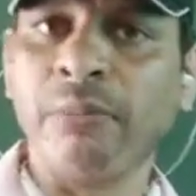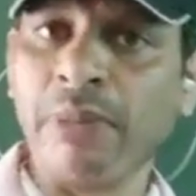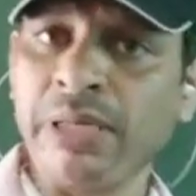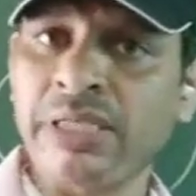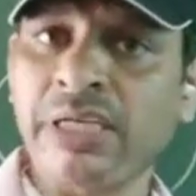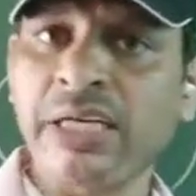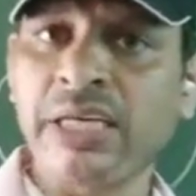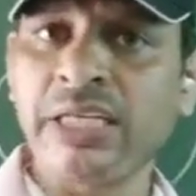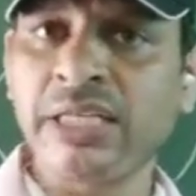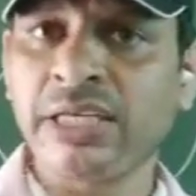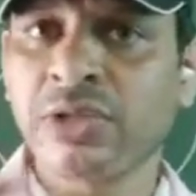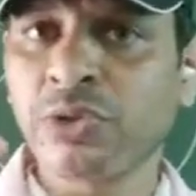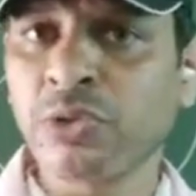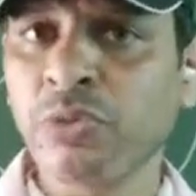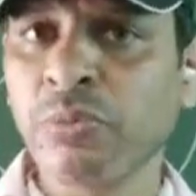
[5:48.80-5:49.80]
Basically,
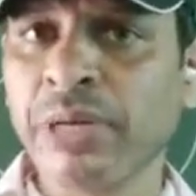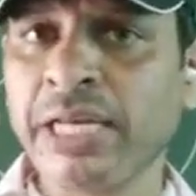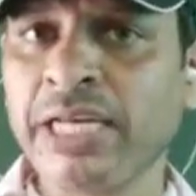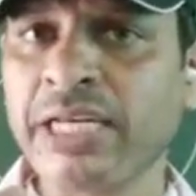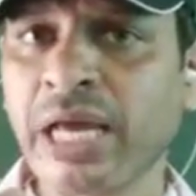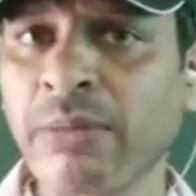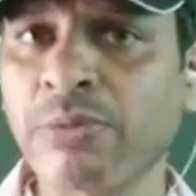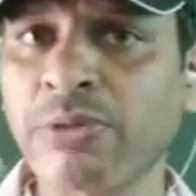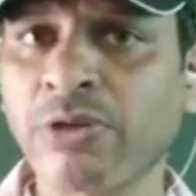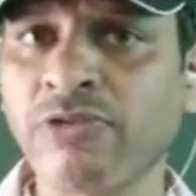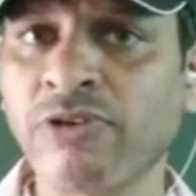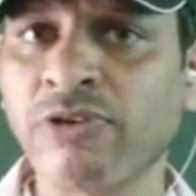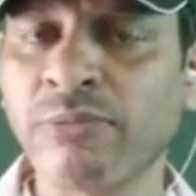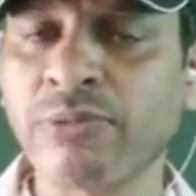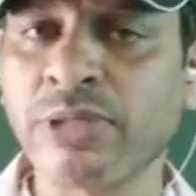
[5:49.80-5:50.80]
the two main types of
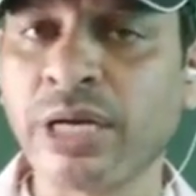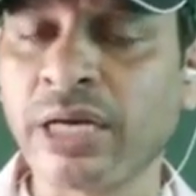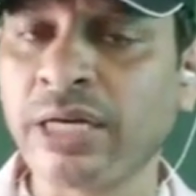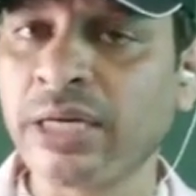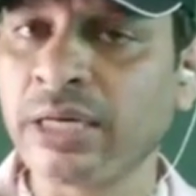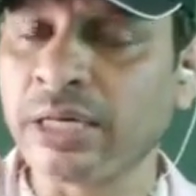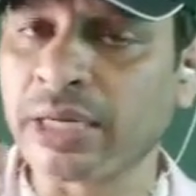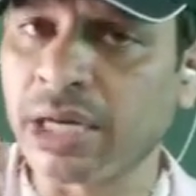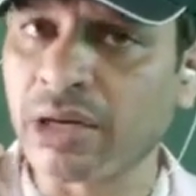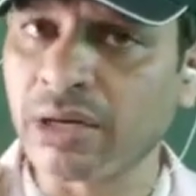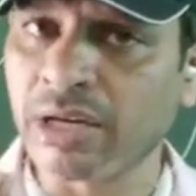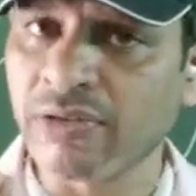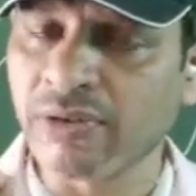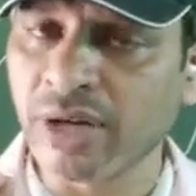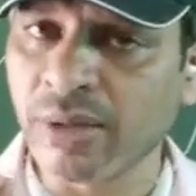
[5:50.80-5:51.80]
verbs are
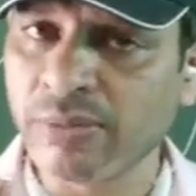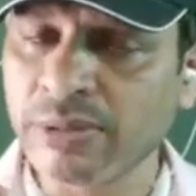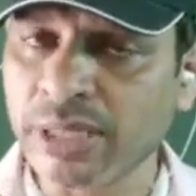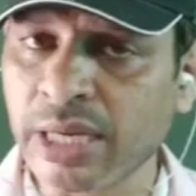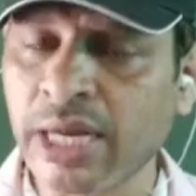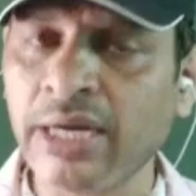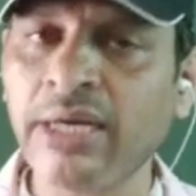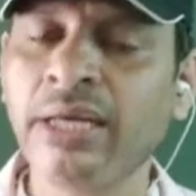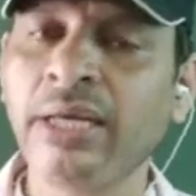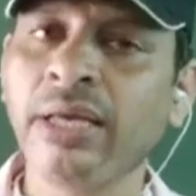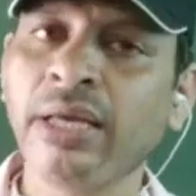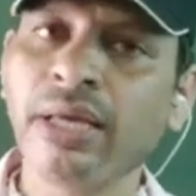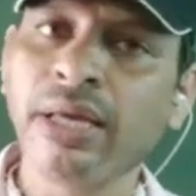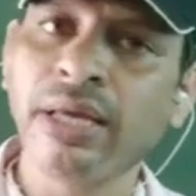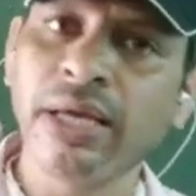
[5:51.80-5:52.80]
regular verbs and
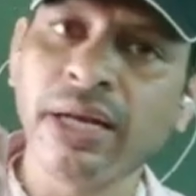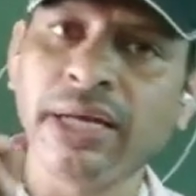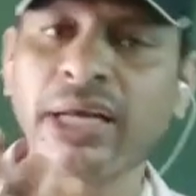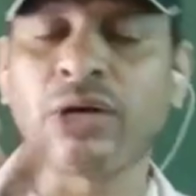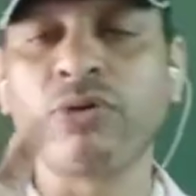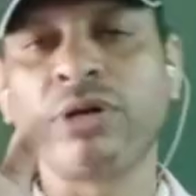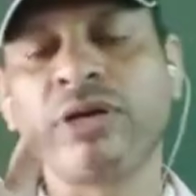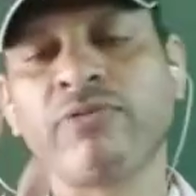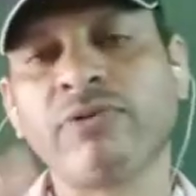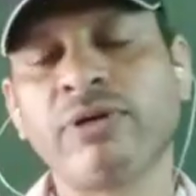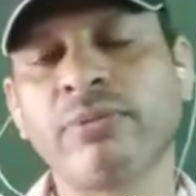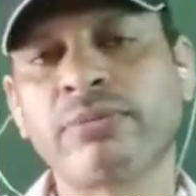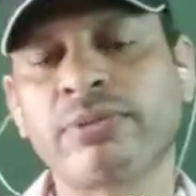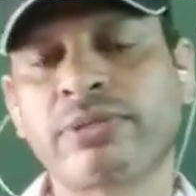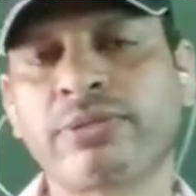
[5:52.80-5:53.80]
irregular
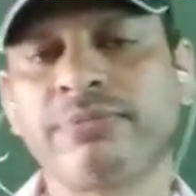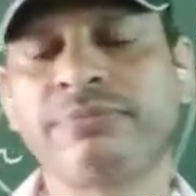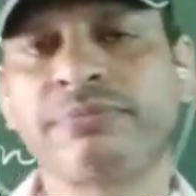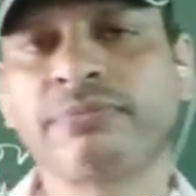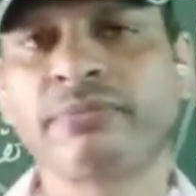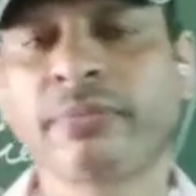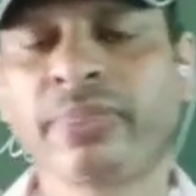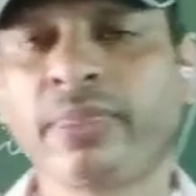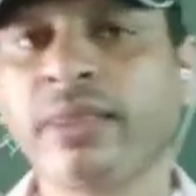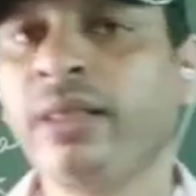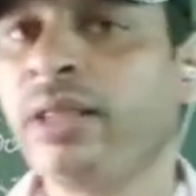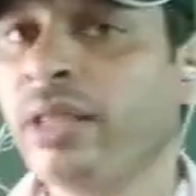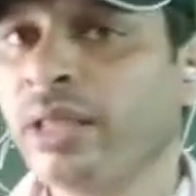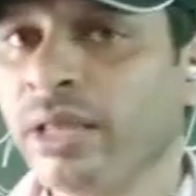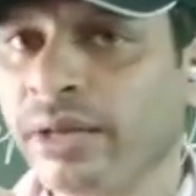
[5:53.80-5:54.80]
verbs.
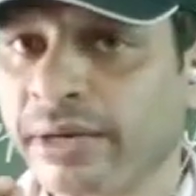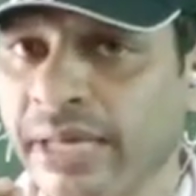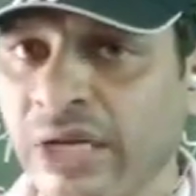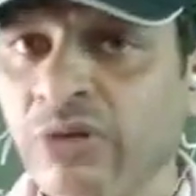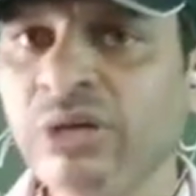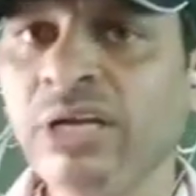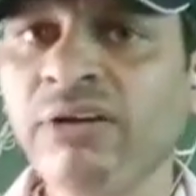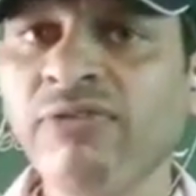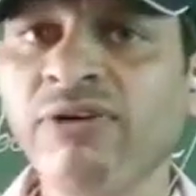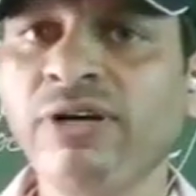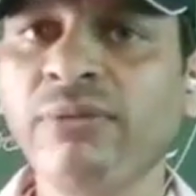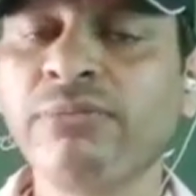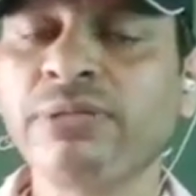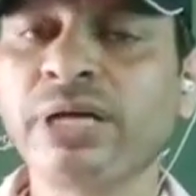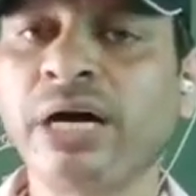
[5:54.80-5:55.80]
Regular
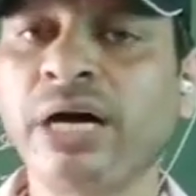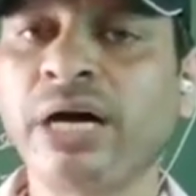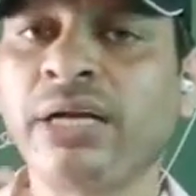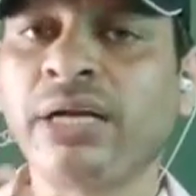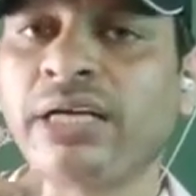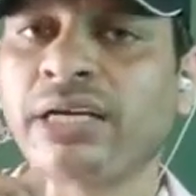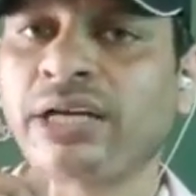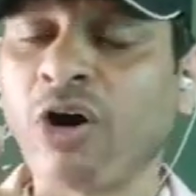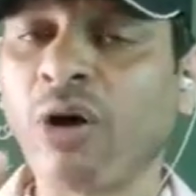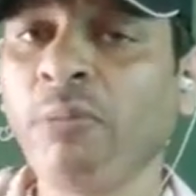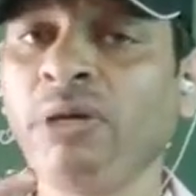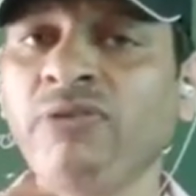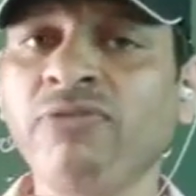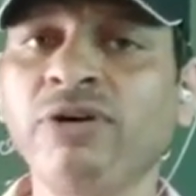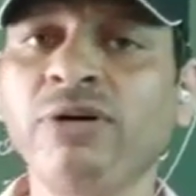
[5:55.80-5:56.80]
verbs are the
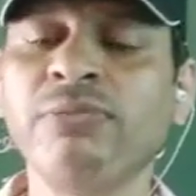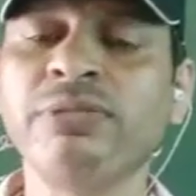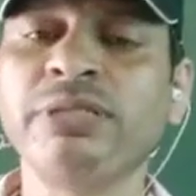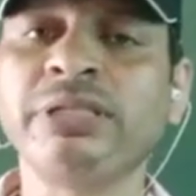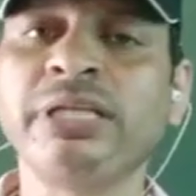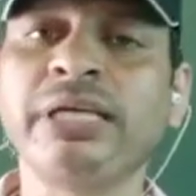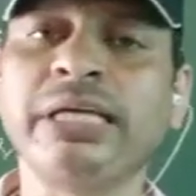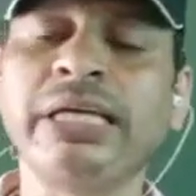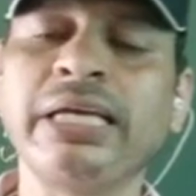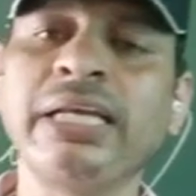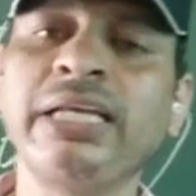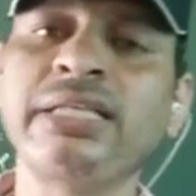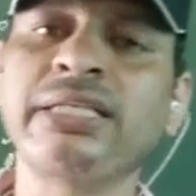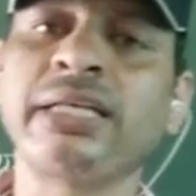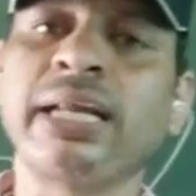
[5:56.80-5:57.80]
common verbs in the
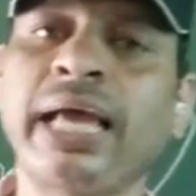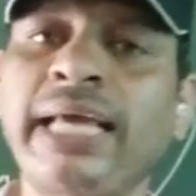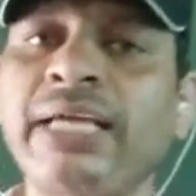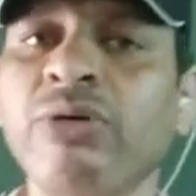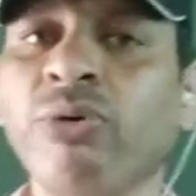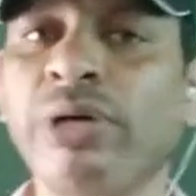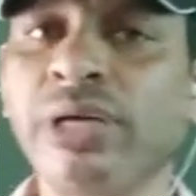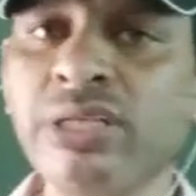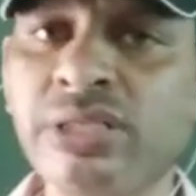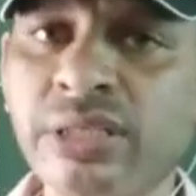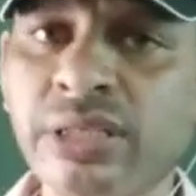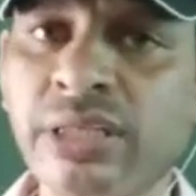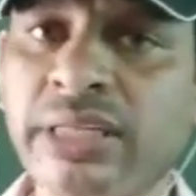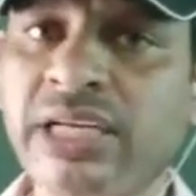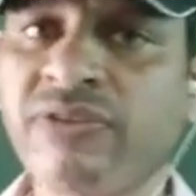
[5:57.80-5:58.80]
English
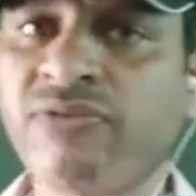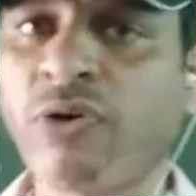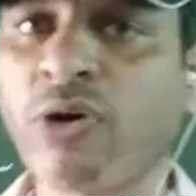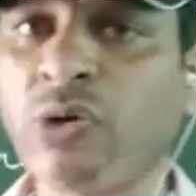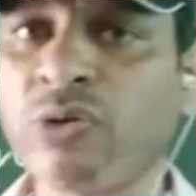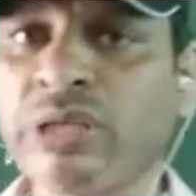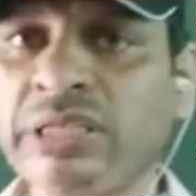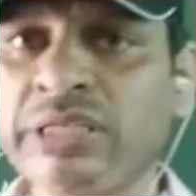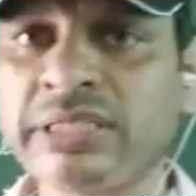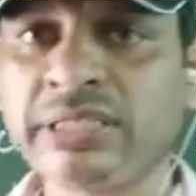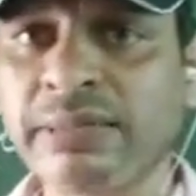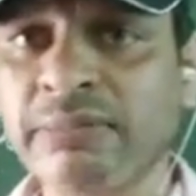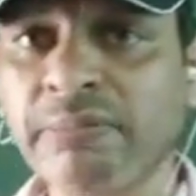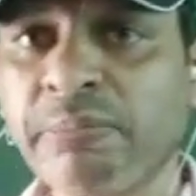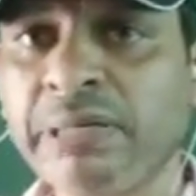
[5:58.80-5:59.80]
language that follow the
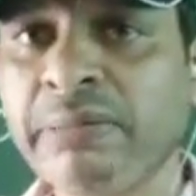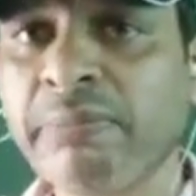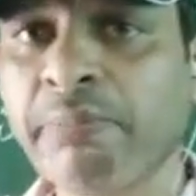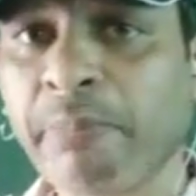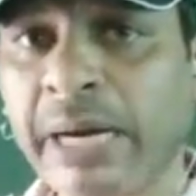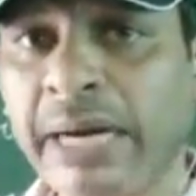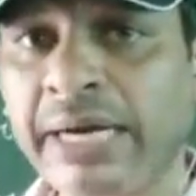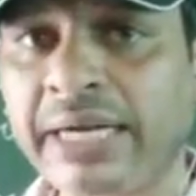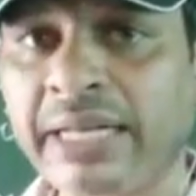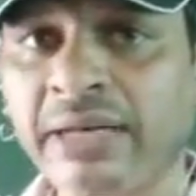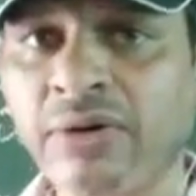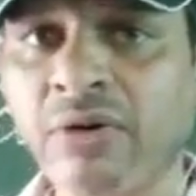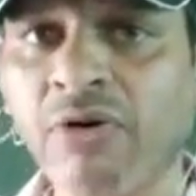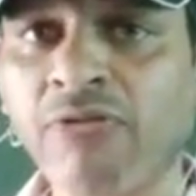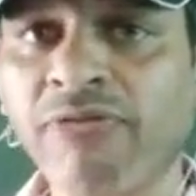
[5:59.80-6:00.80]
simple
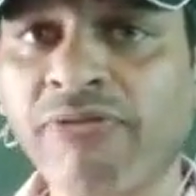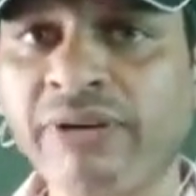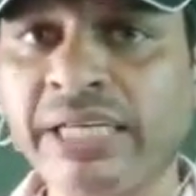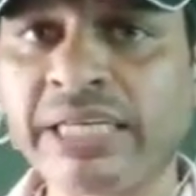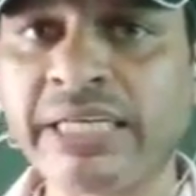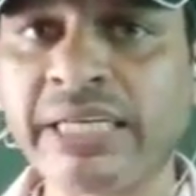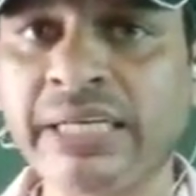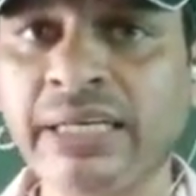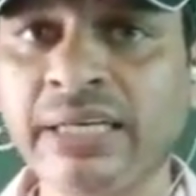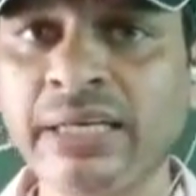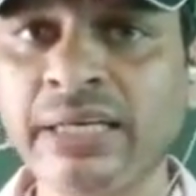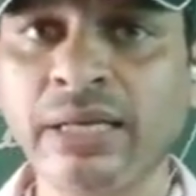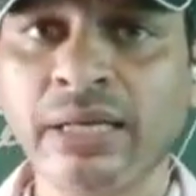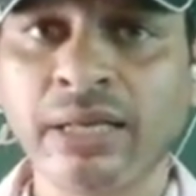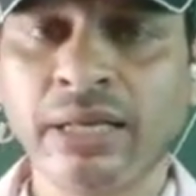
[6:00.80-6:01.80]
pattern of
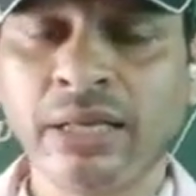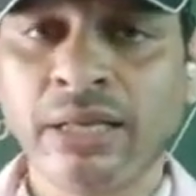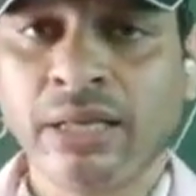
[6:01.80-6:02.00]
reading